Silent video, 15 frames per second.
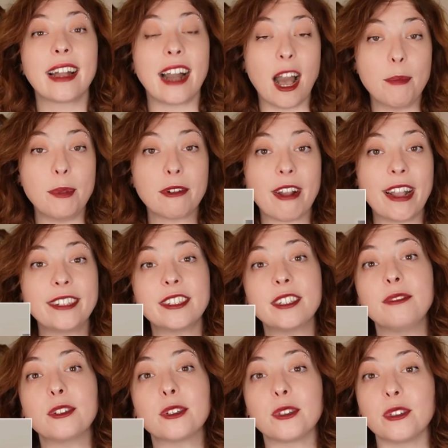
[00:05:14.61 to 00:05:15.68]

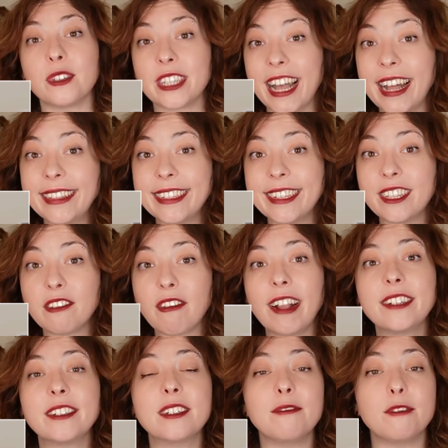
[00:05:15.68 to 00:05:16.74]
copywriter versus content
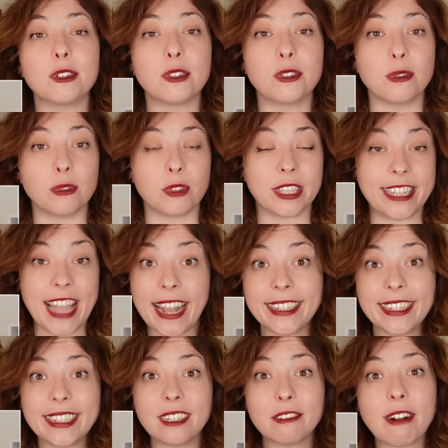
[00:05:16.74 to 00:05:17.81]
writer versus
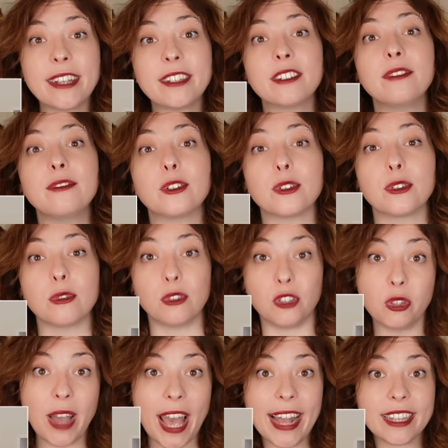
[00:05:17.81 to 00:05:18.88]
technical writer versus
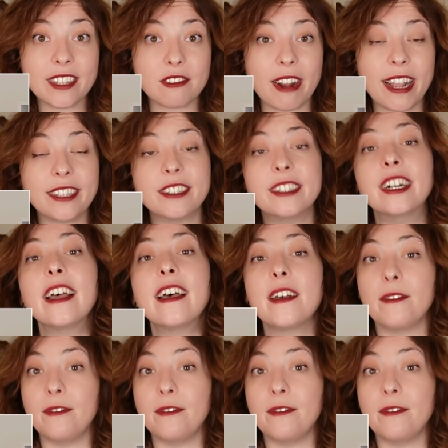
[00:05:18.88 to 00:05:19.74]
UX writer